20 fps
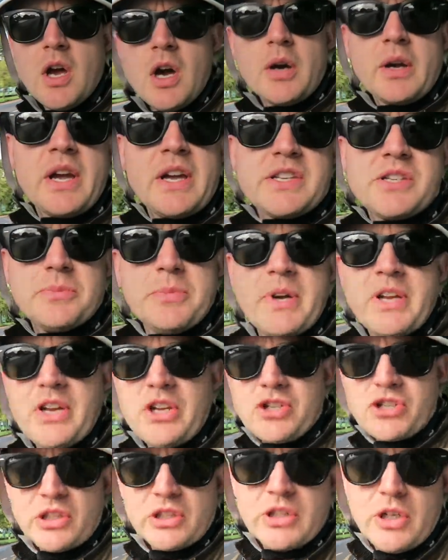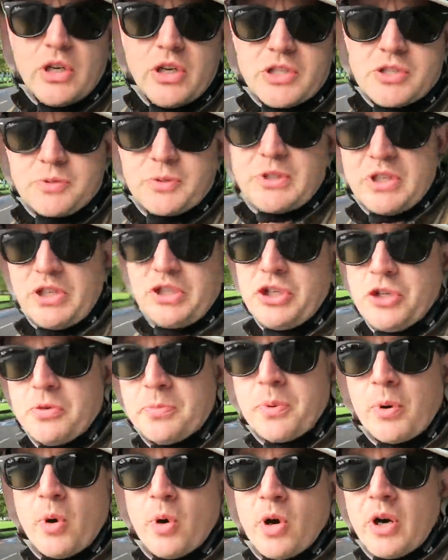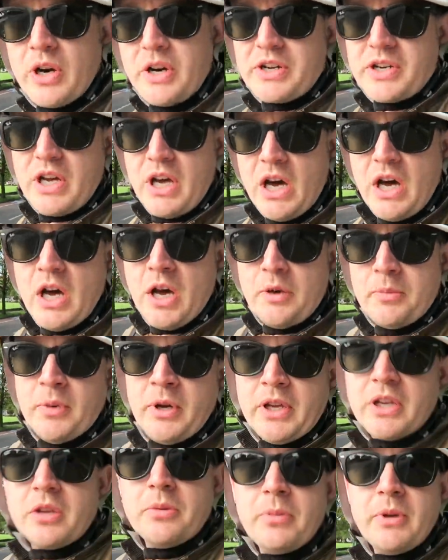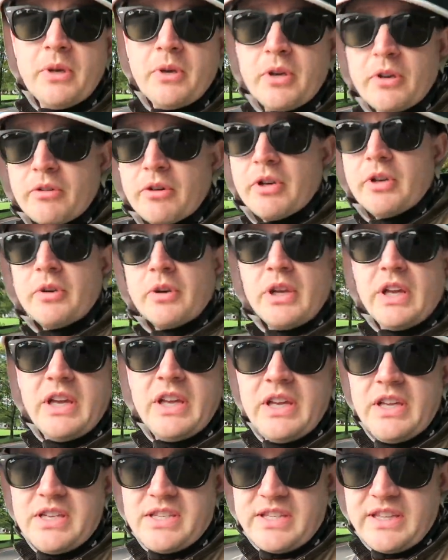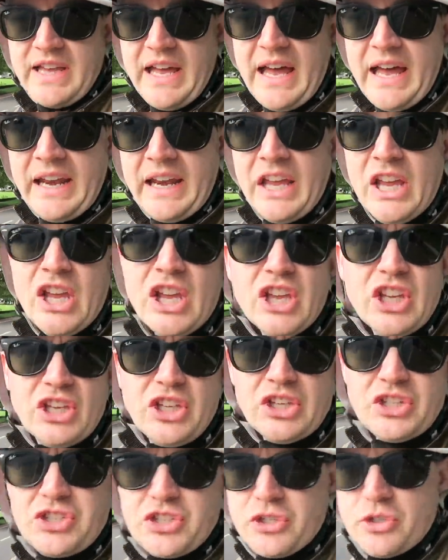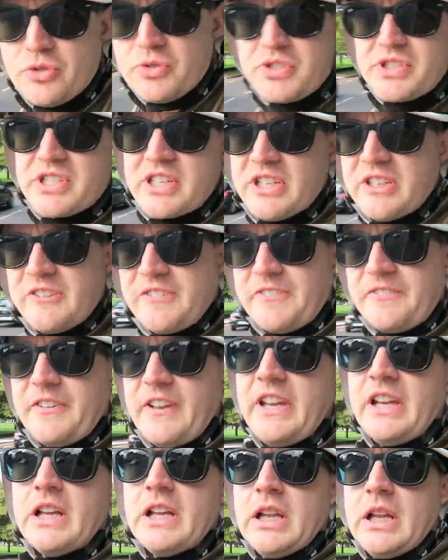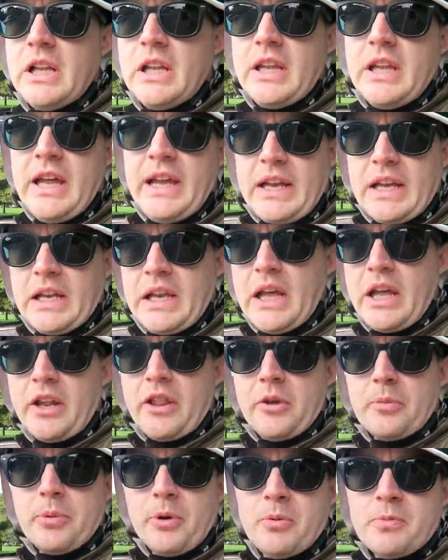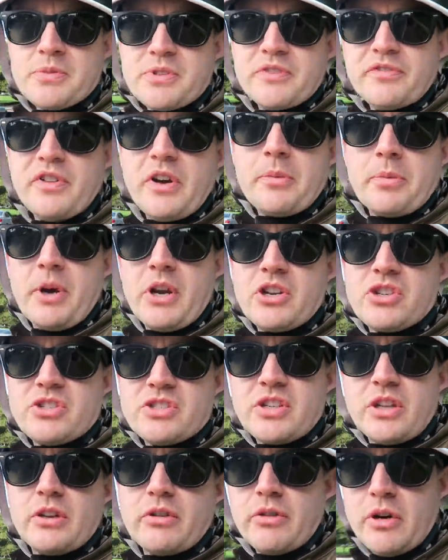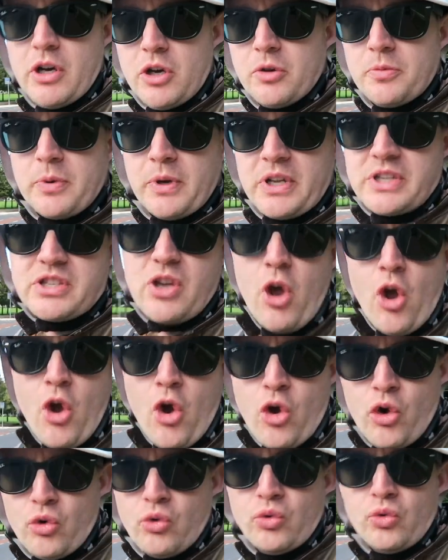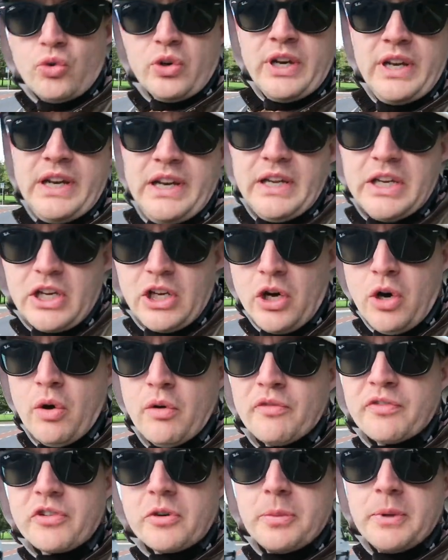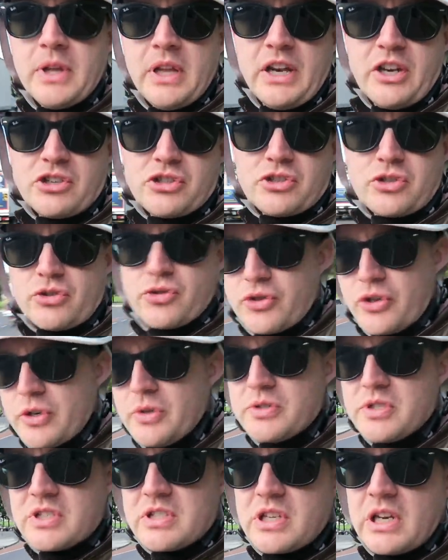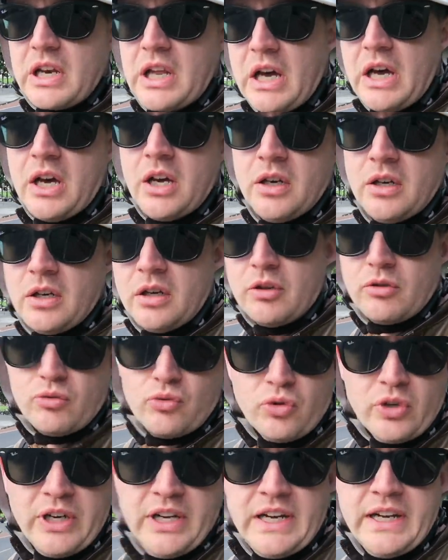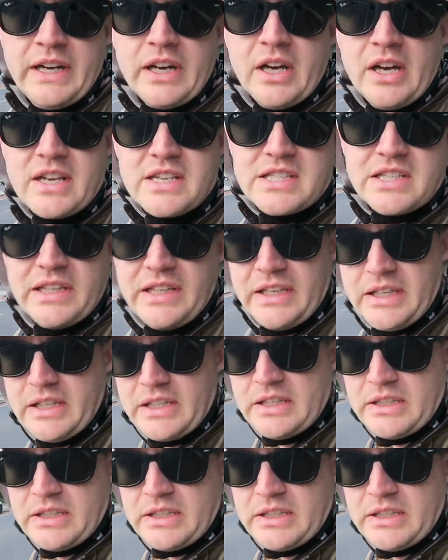Okay, so my initial thoughts with the new board on my commuting route is that you do still feel like a lot of the bumps and vibrations on the road, but it's really comfortable and it just cruises along really nicely.